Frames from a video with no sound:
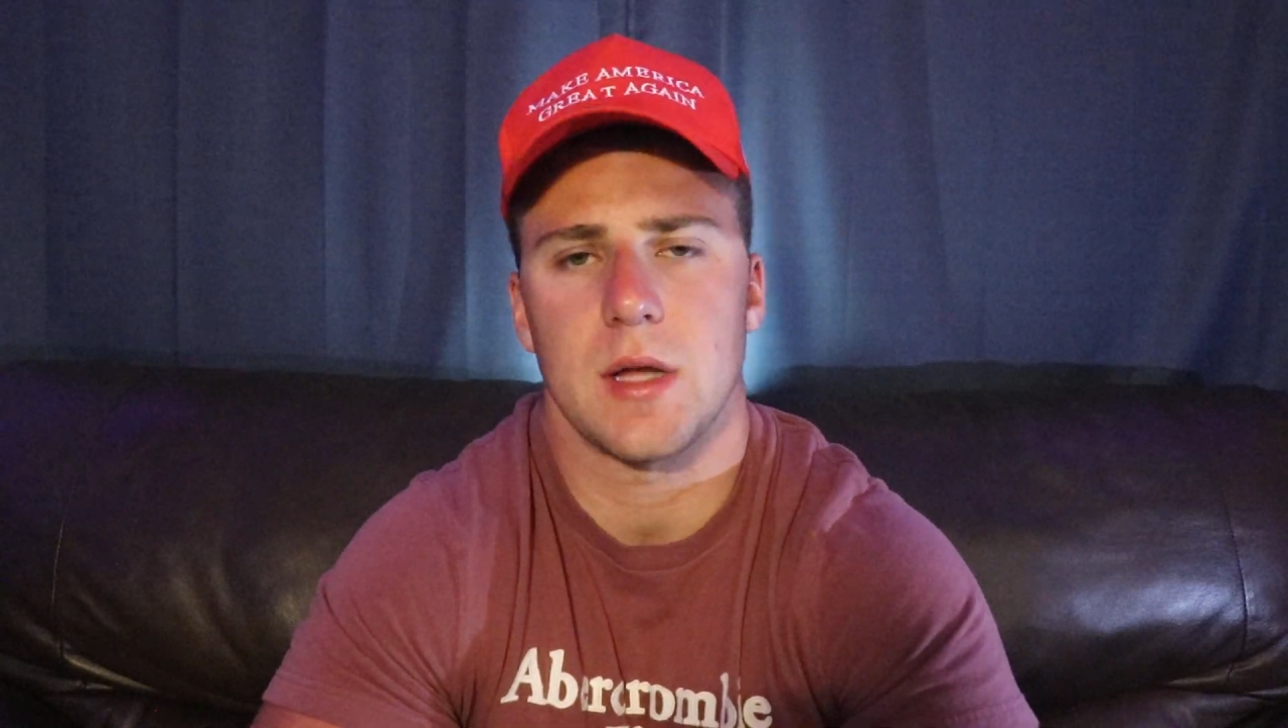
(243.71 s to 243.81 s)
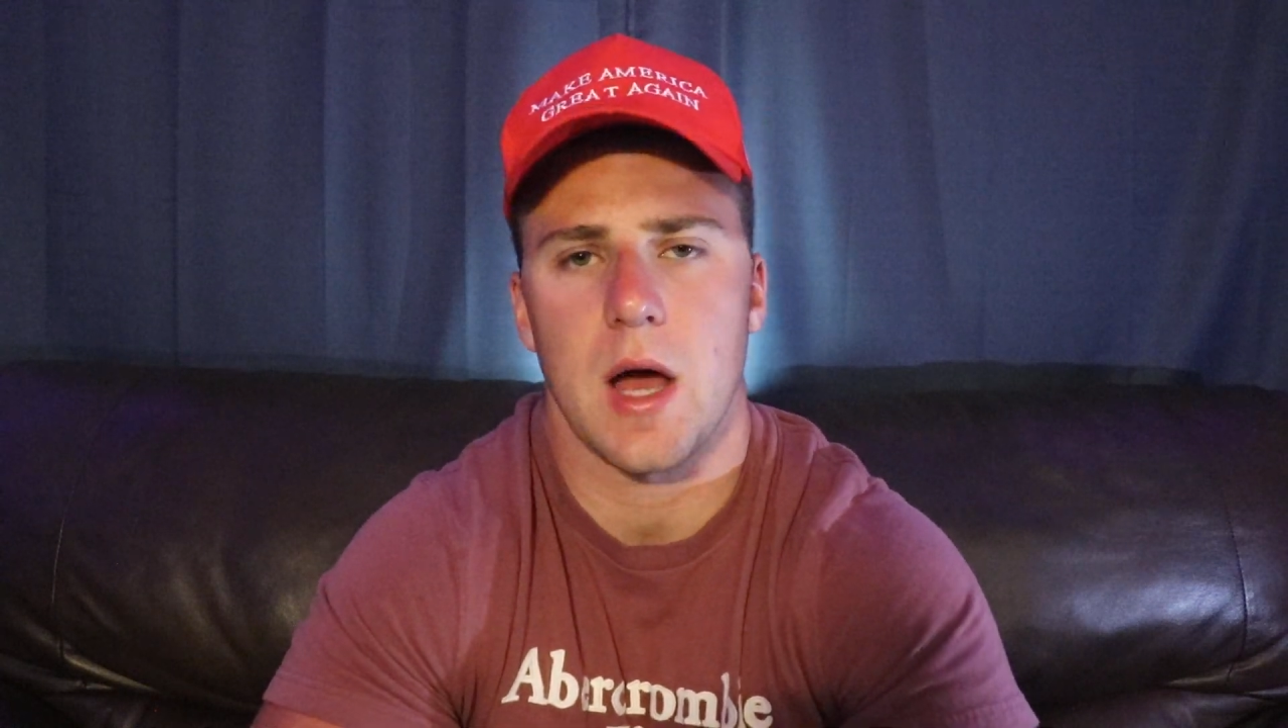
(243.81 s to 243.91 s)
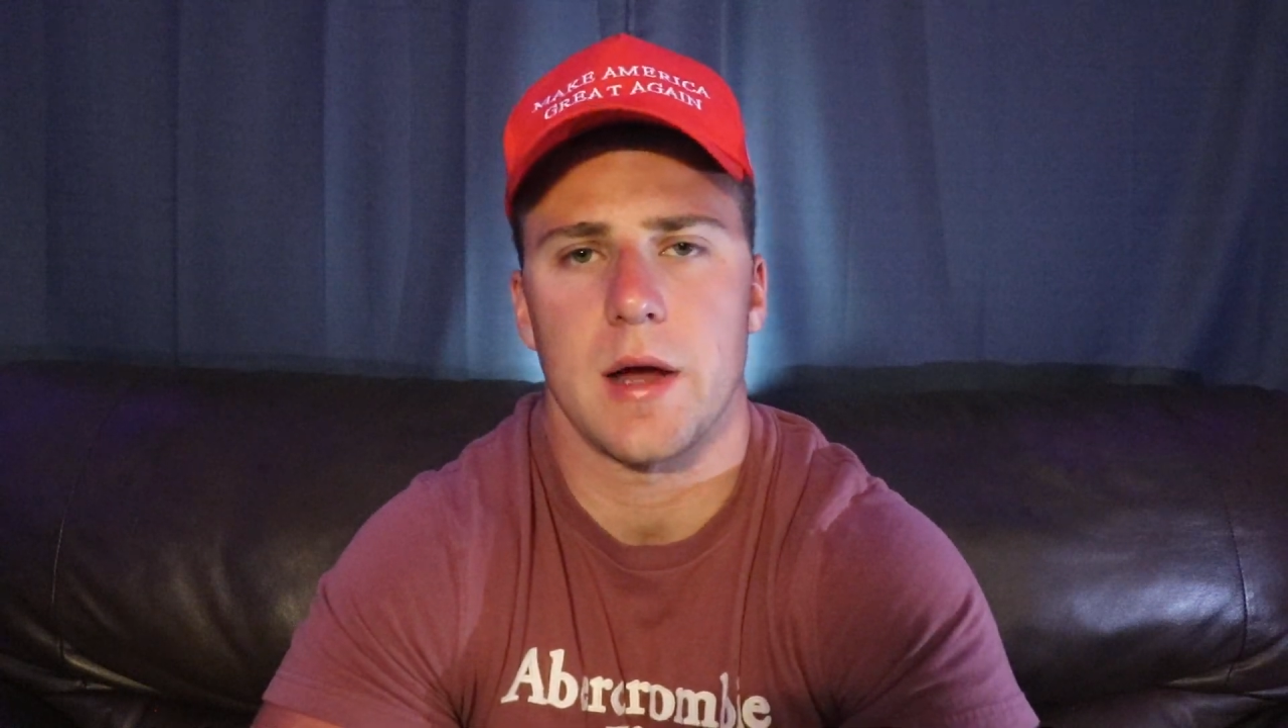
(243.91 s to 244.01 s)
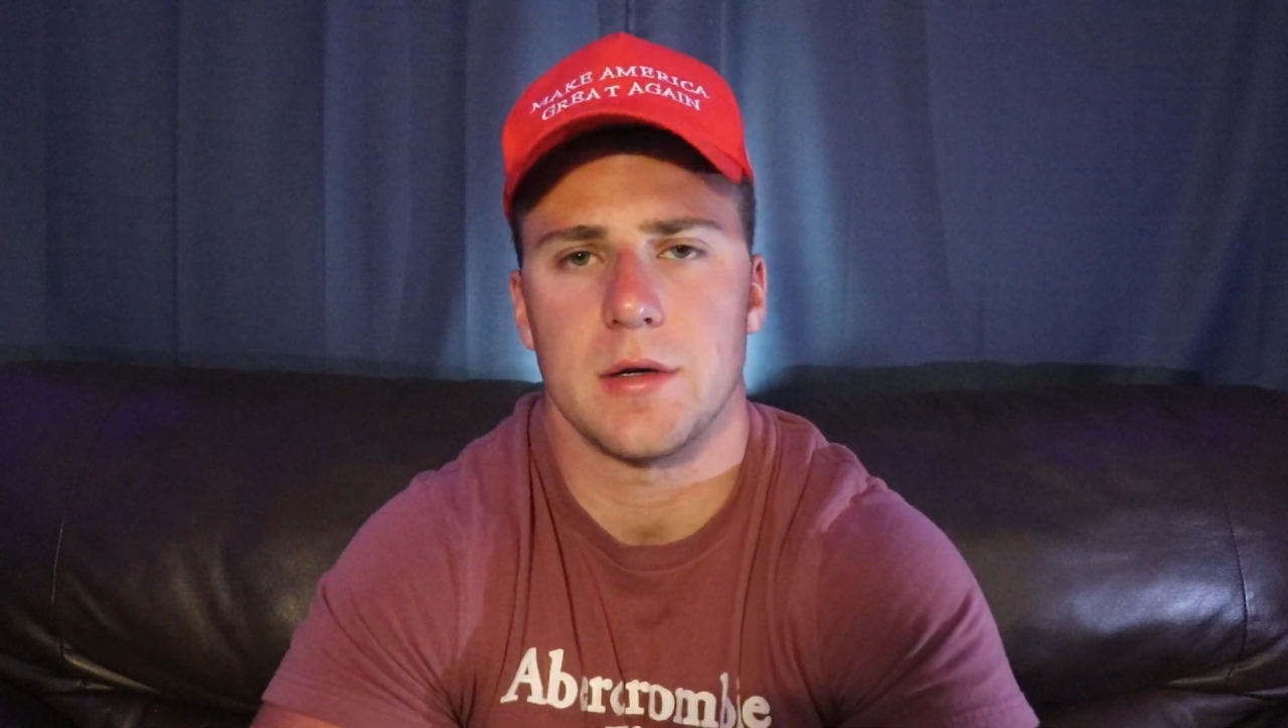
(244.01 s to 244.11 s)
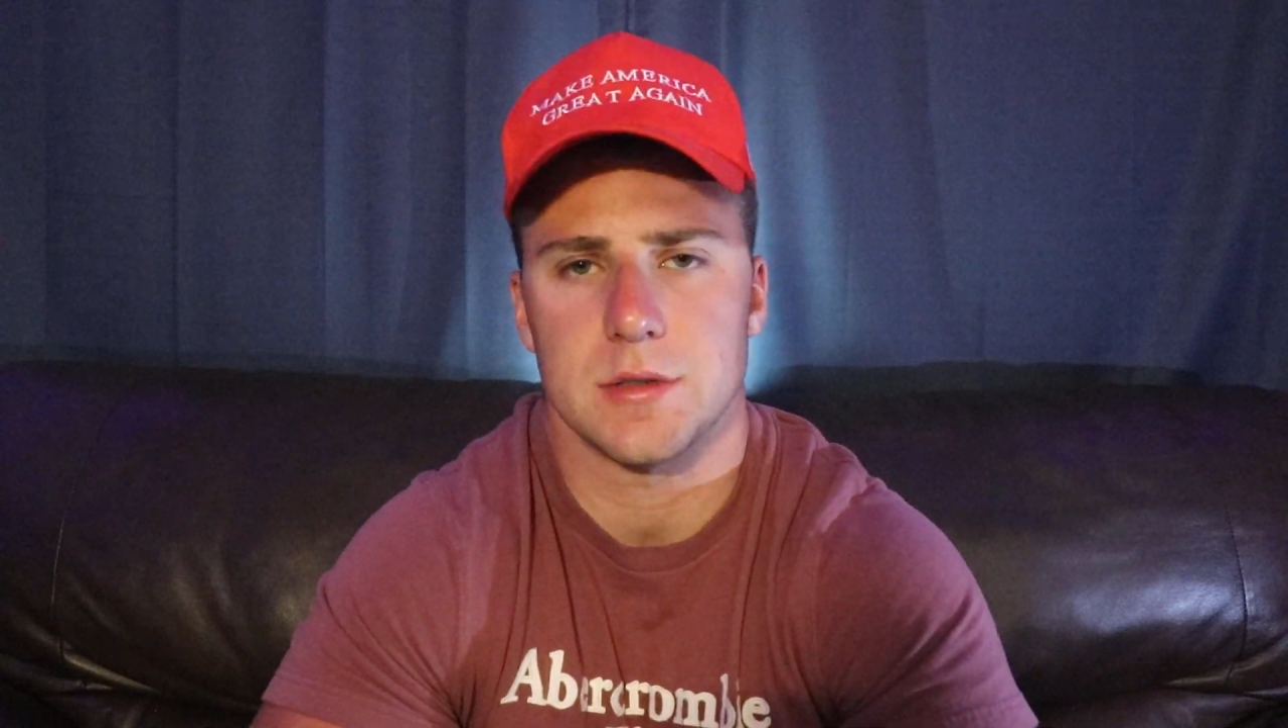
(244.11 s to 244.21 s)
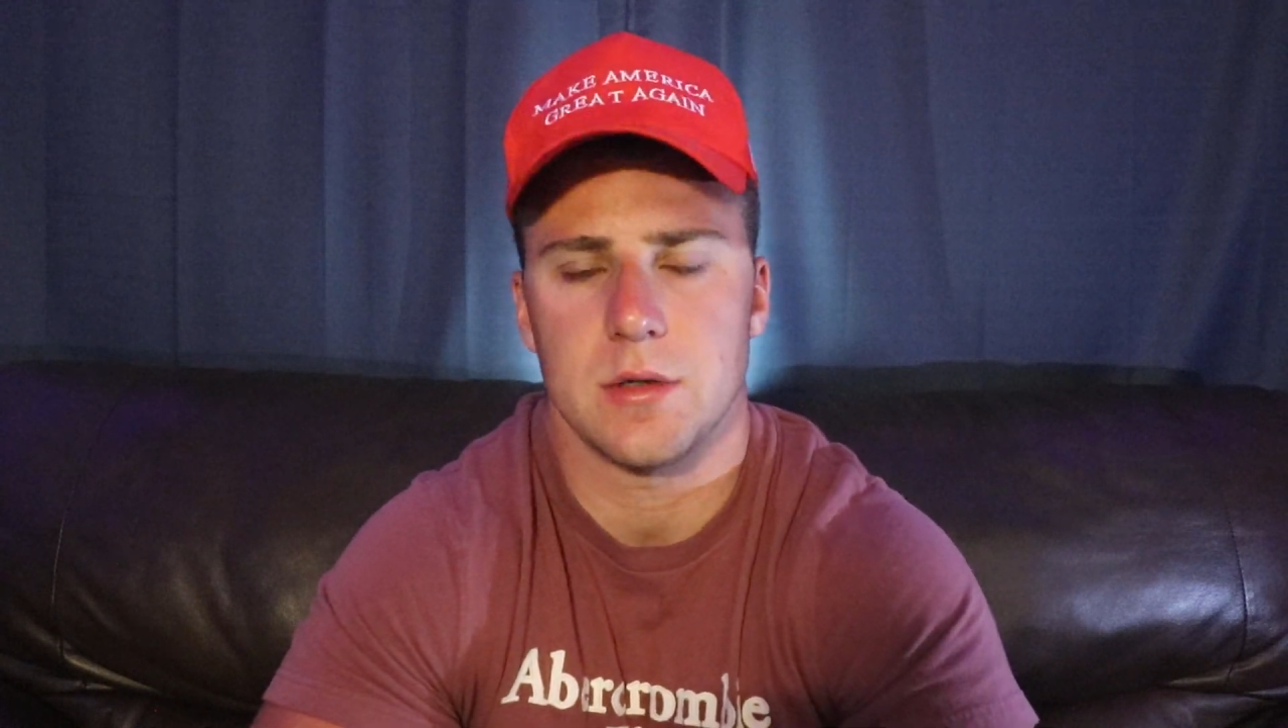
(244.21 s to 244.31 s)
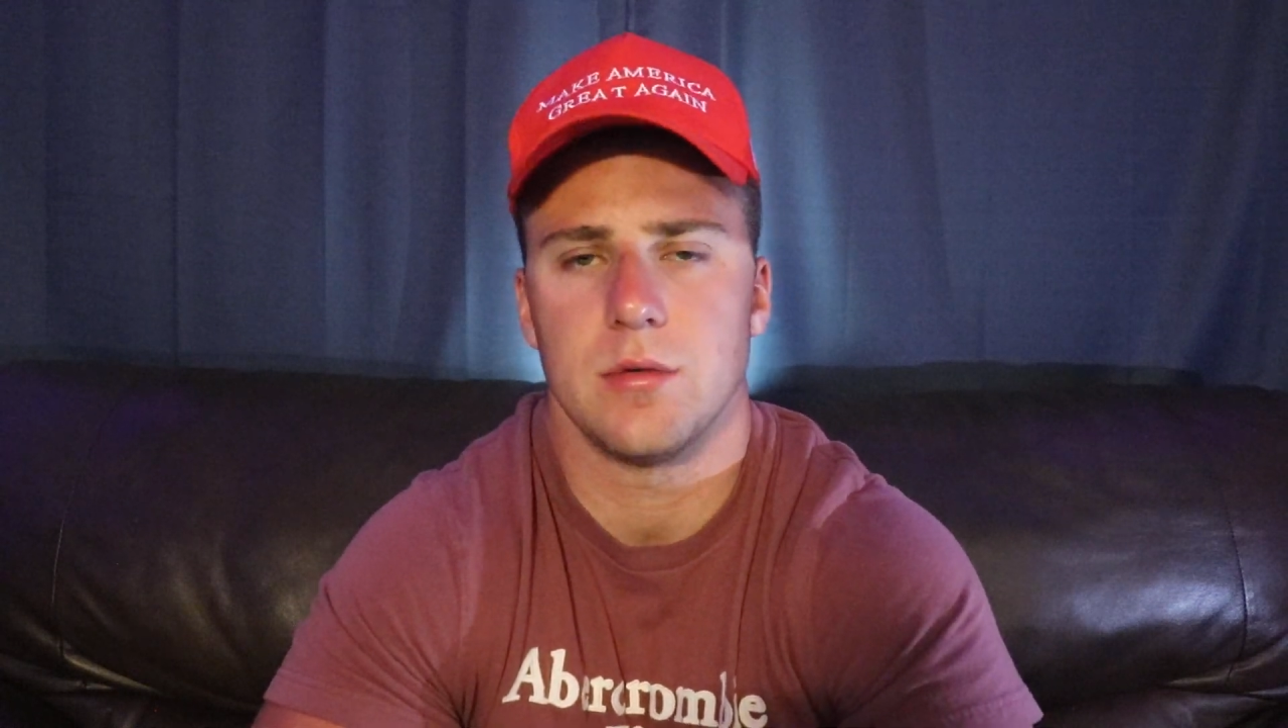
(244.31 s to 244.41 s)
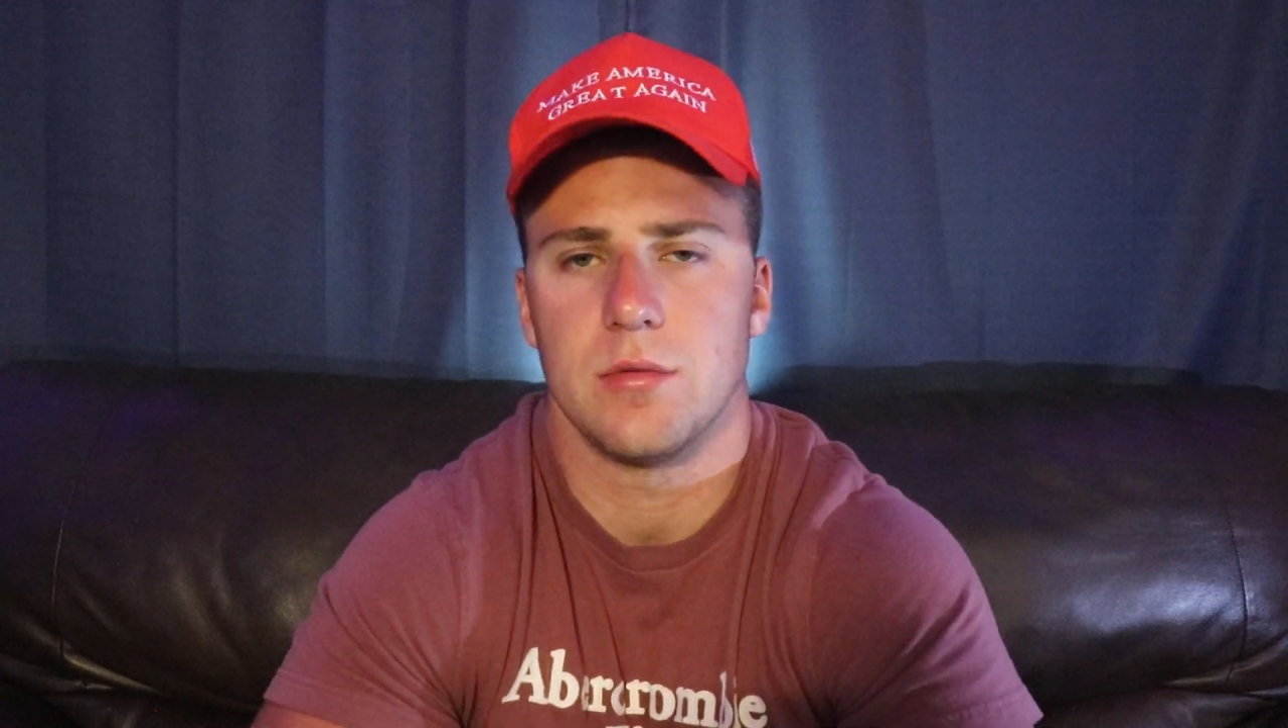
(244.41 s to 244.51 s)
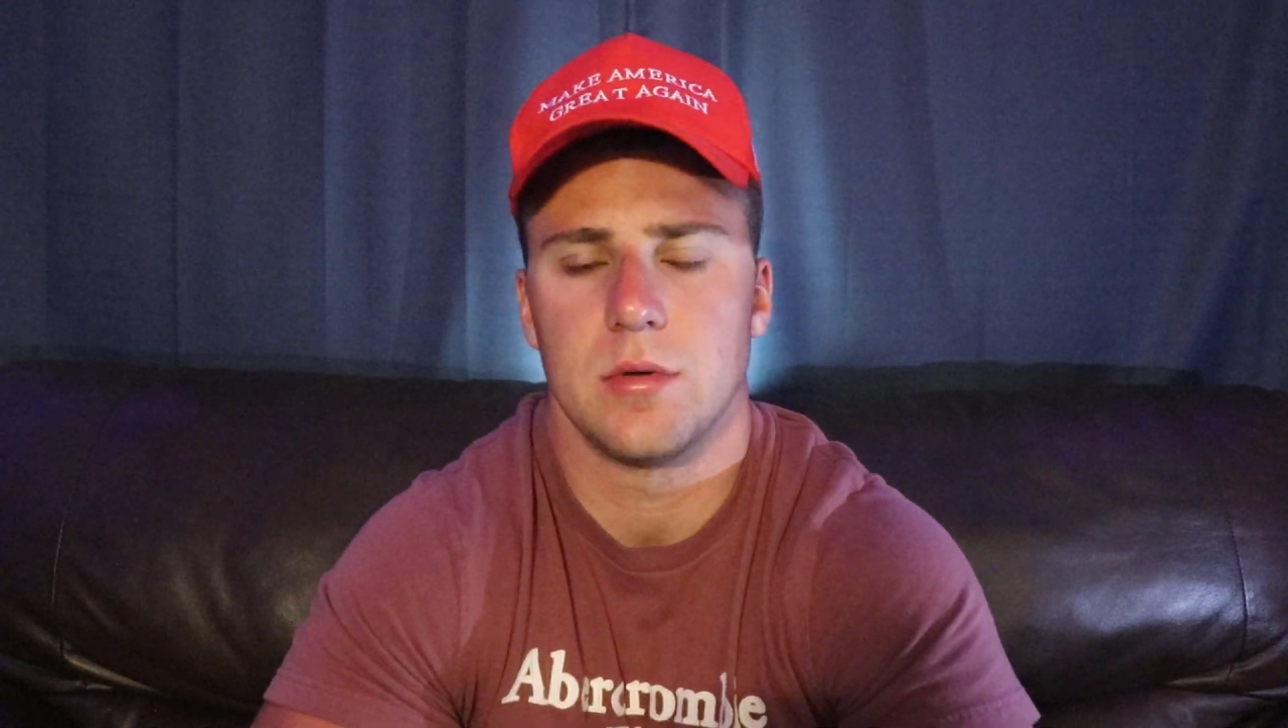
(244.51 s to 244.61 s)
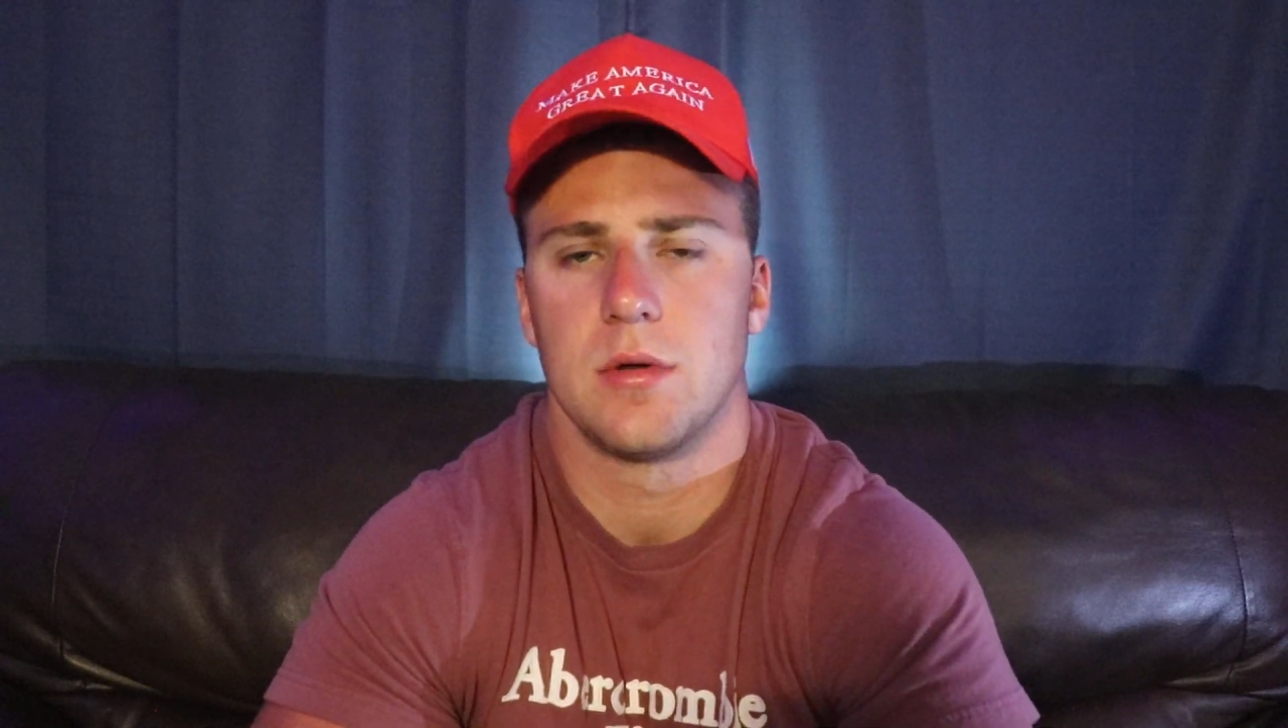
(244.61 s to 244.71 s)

liars do.